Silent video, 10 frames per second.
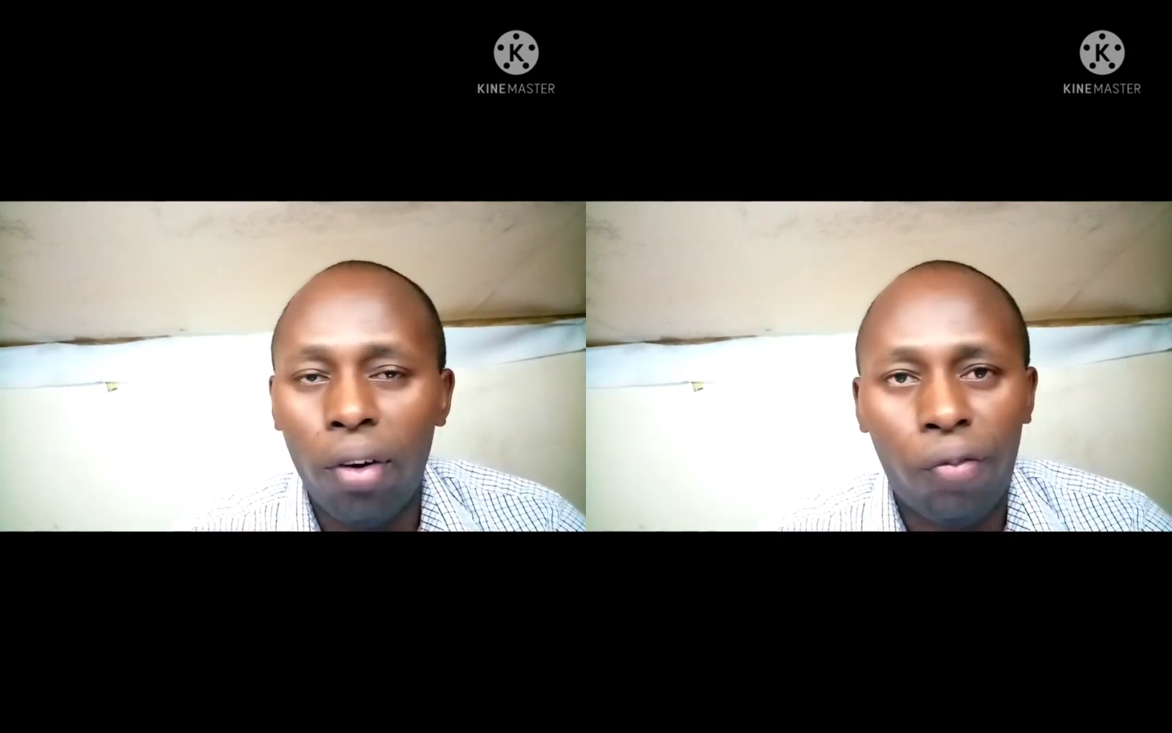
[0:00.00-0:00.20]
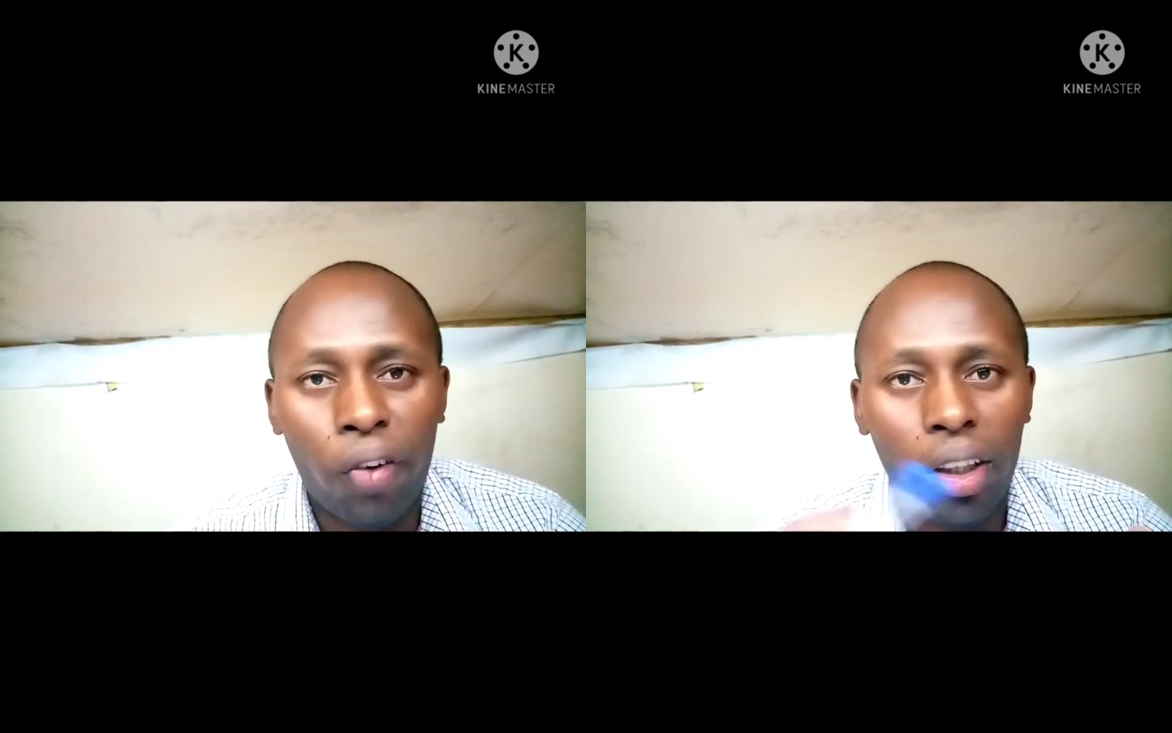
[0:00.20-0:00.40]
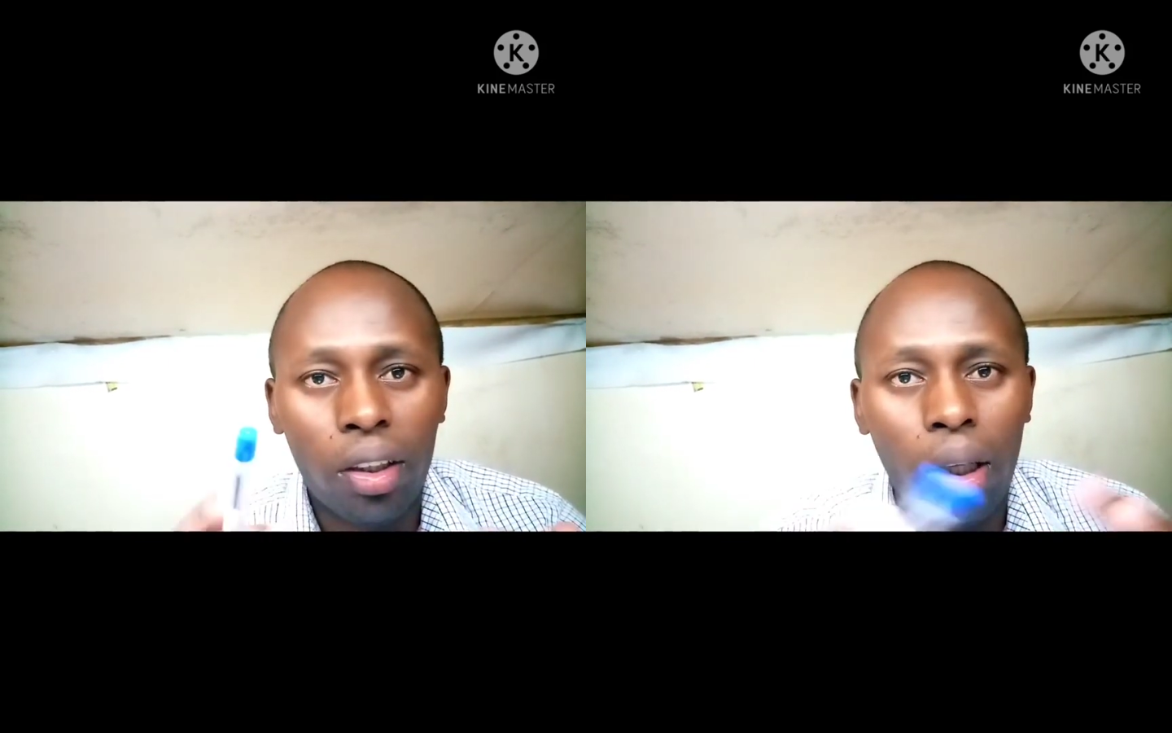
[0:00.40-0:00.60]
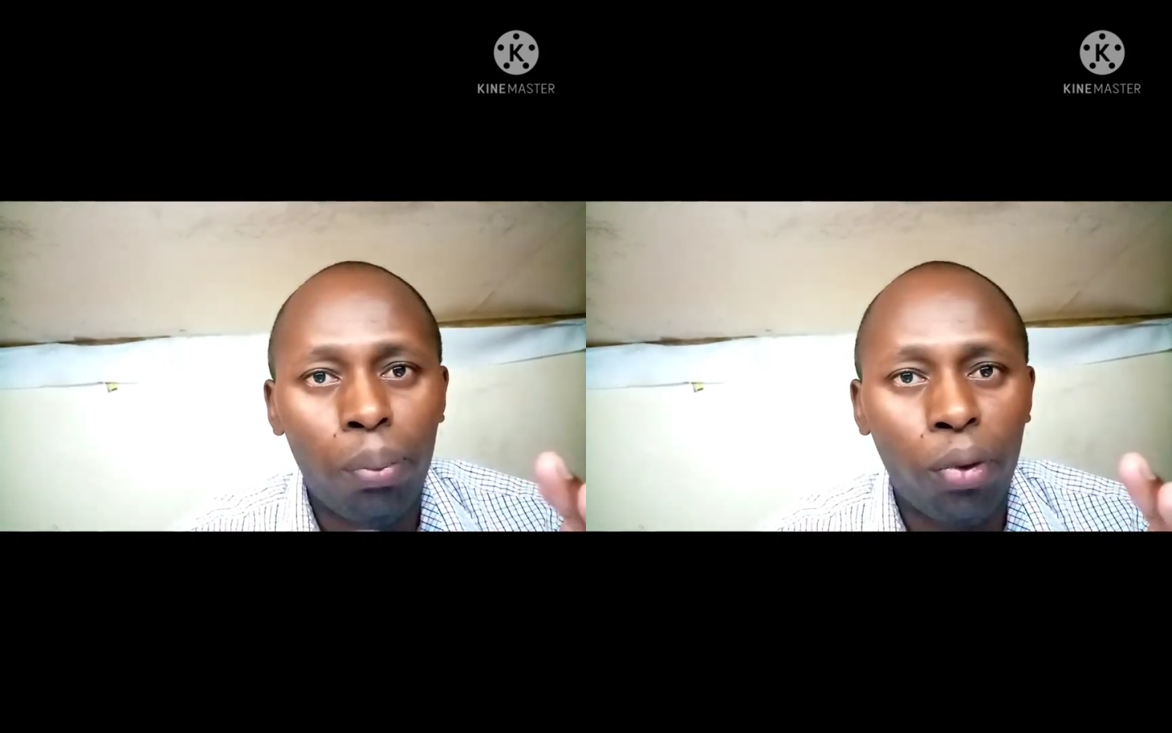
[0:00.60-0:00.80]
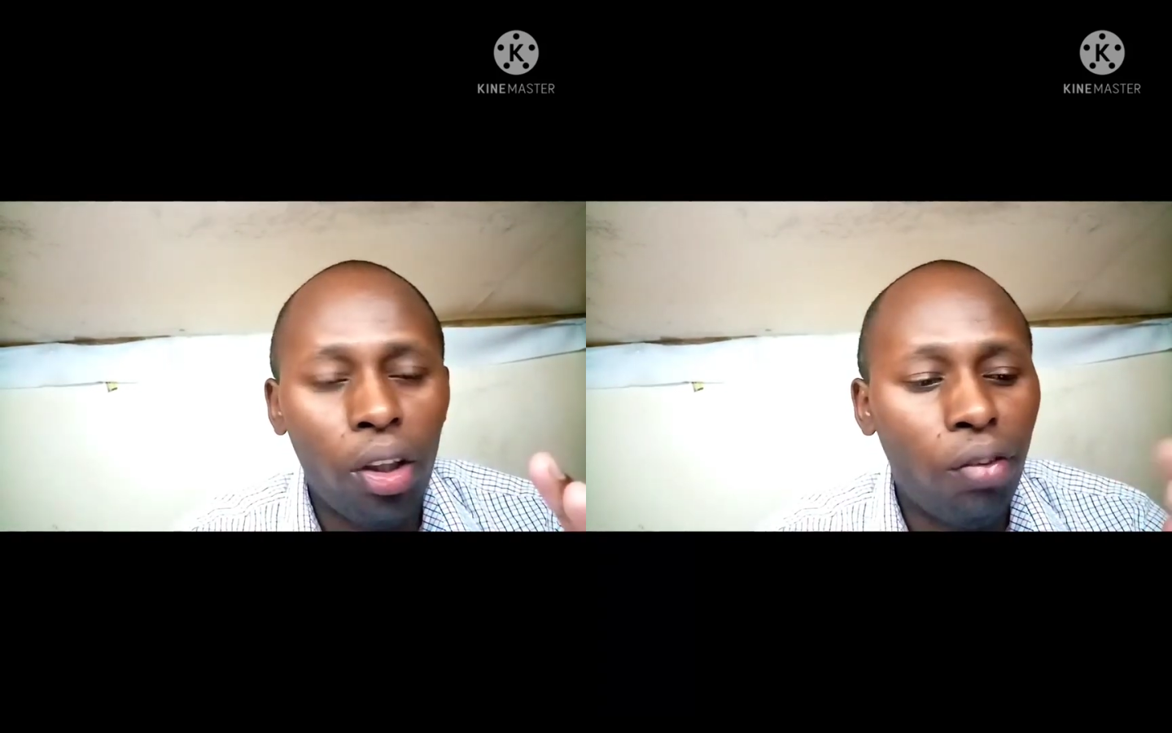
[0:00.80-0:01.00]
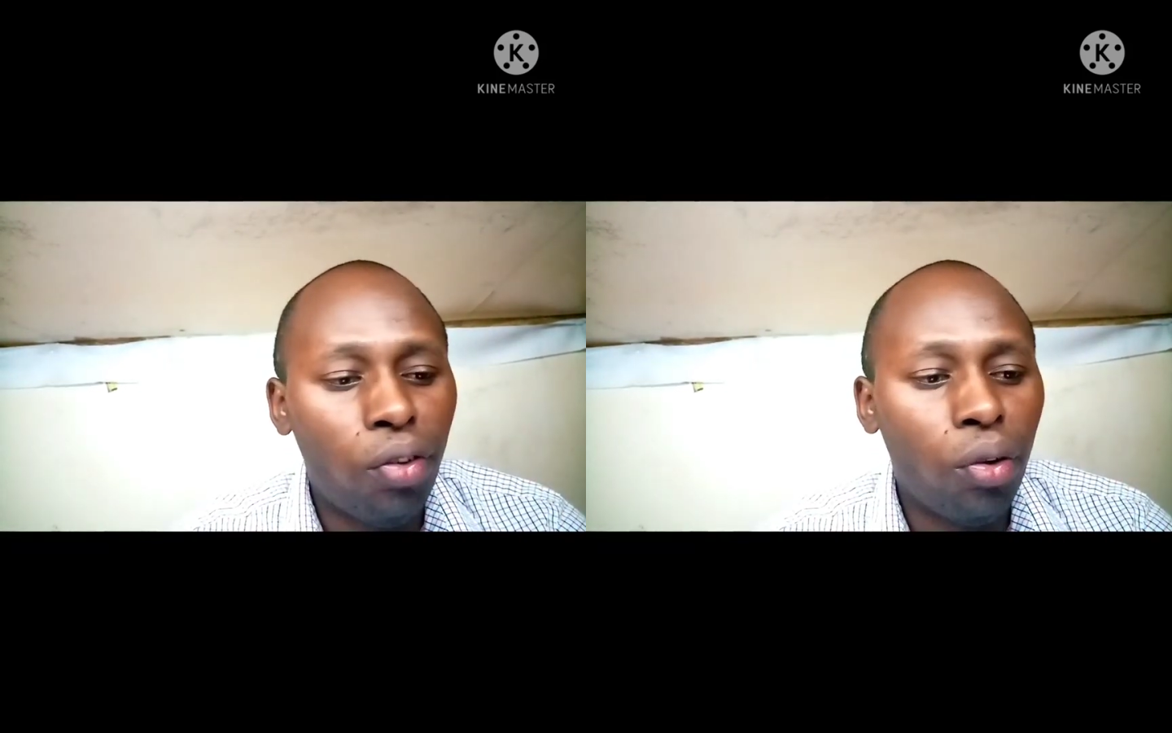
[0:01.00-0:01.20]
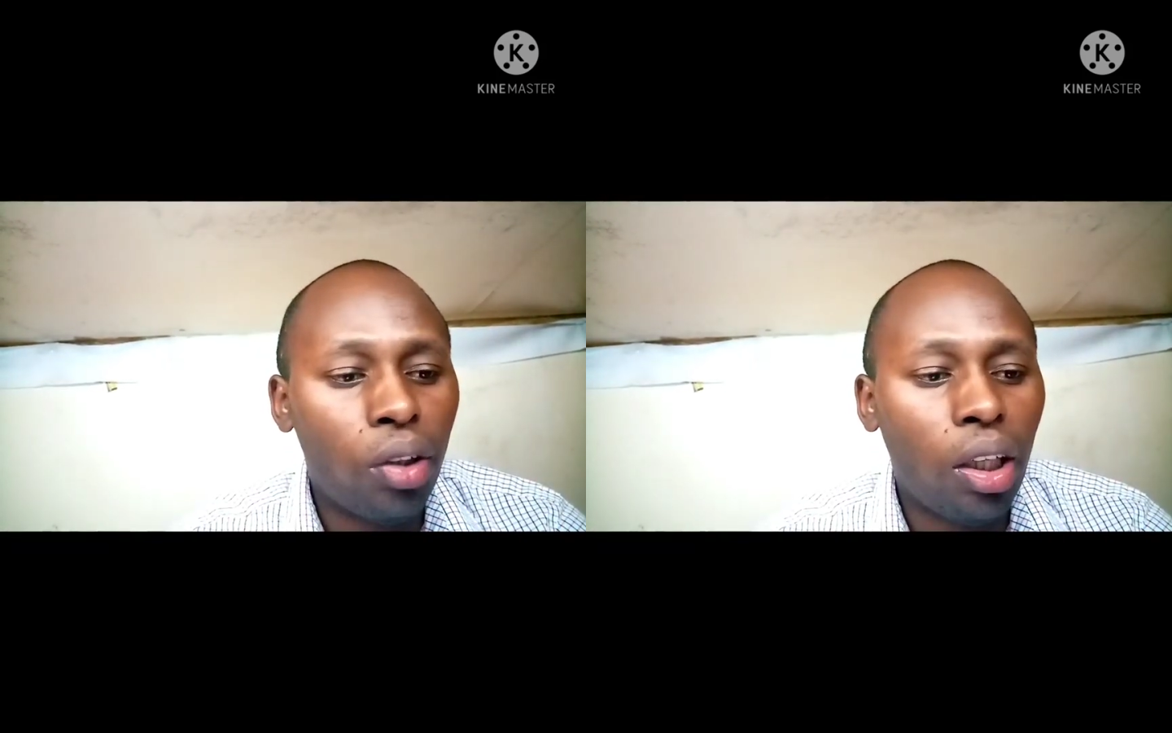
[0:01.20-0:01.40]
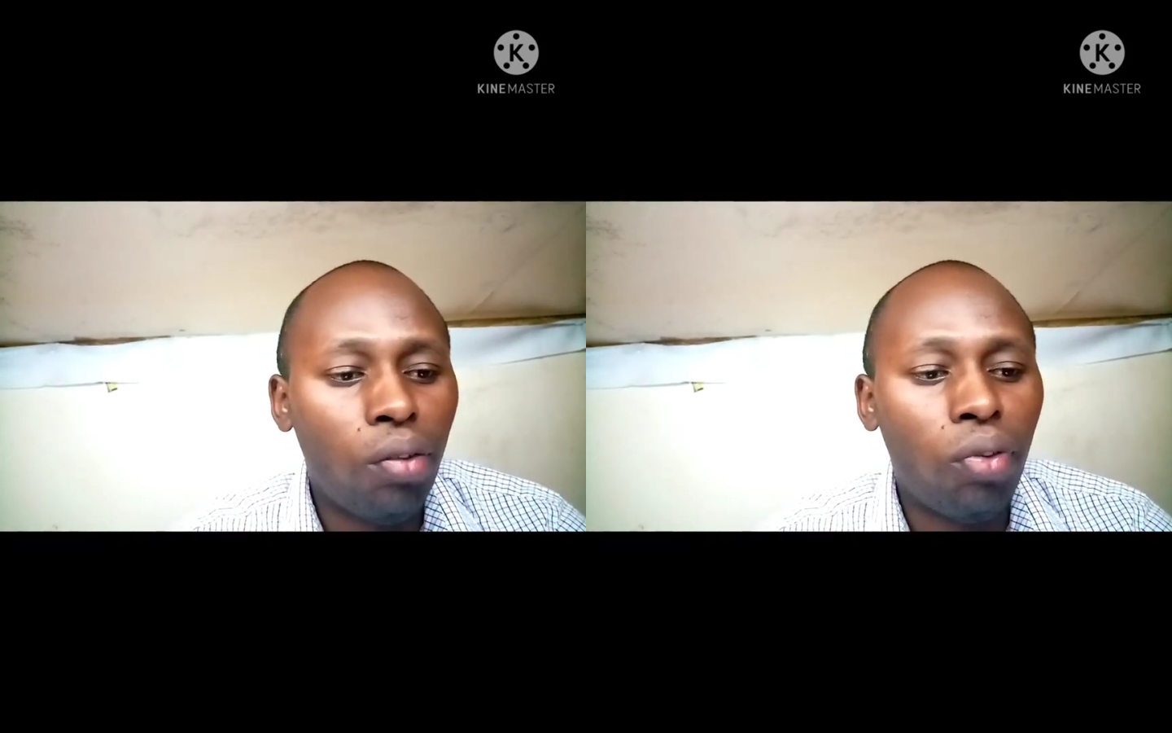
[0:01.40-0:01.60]
for example, if you
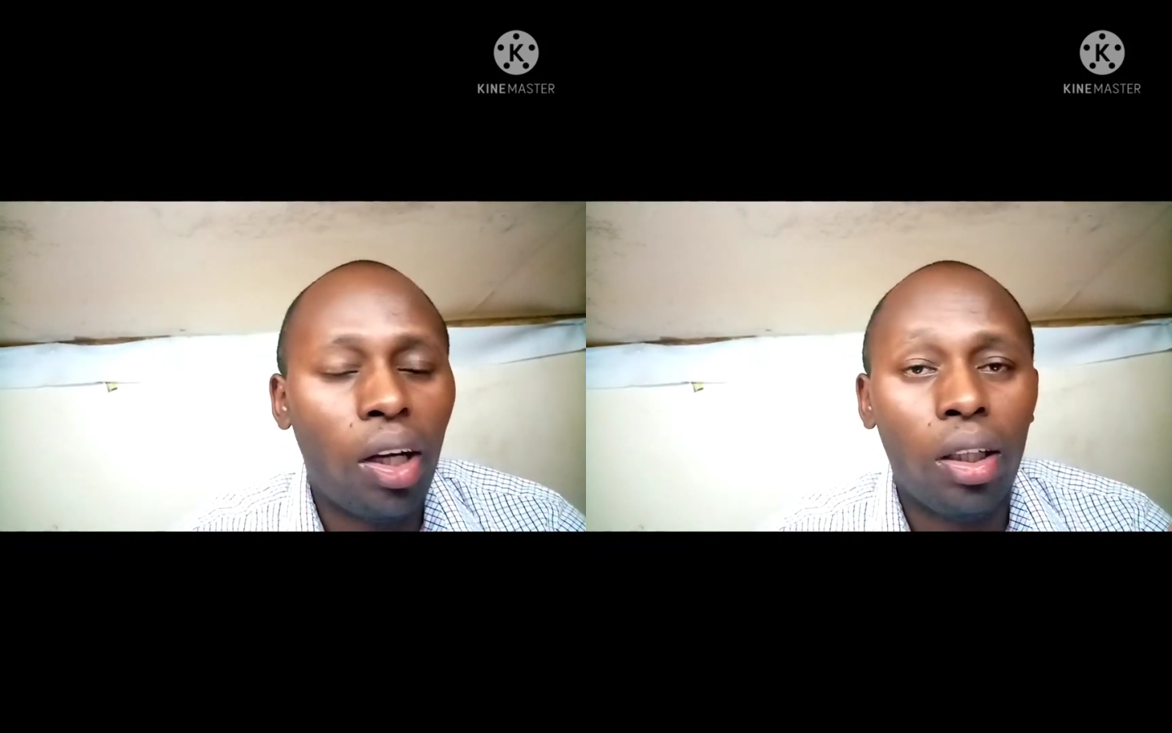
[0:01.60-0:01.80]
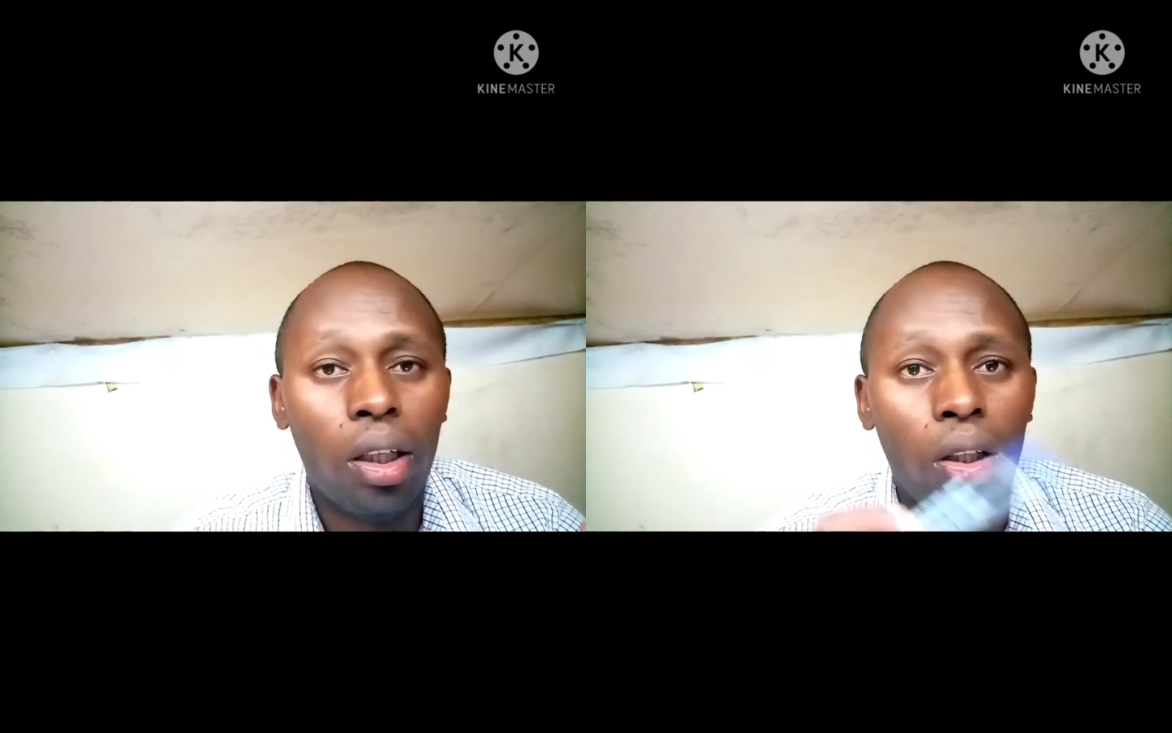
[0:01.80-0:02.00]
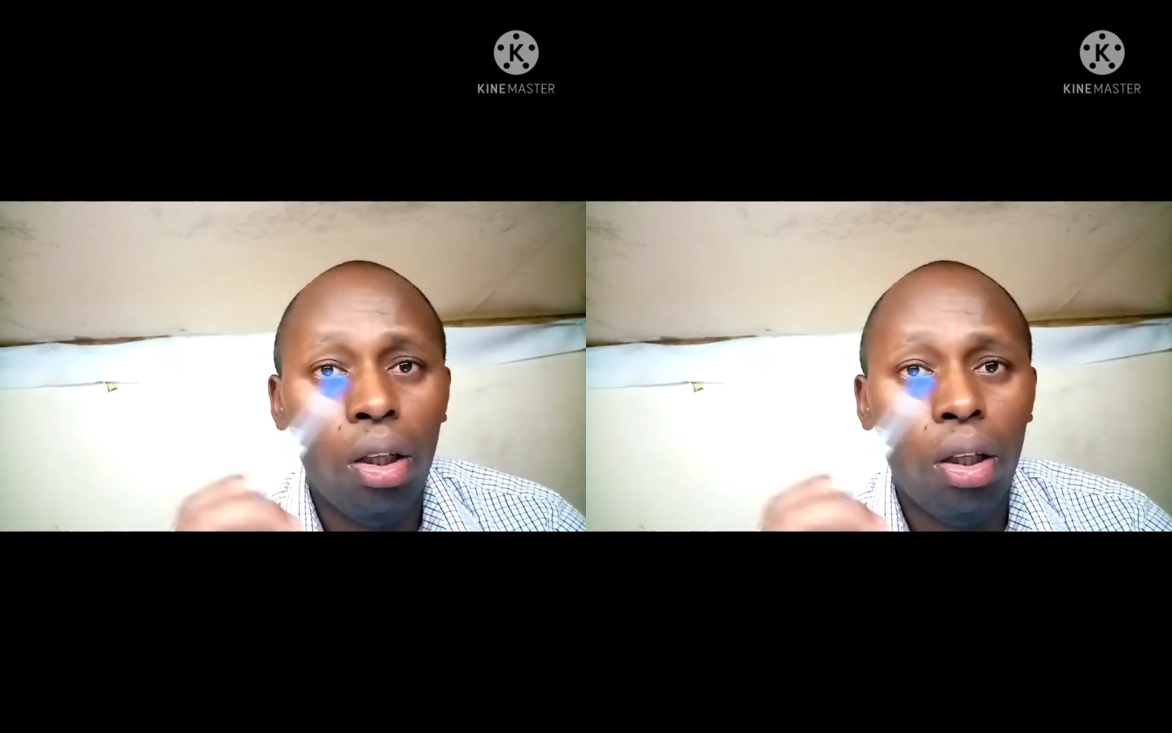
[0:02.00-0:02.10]
give like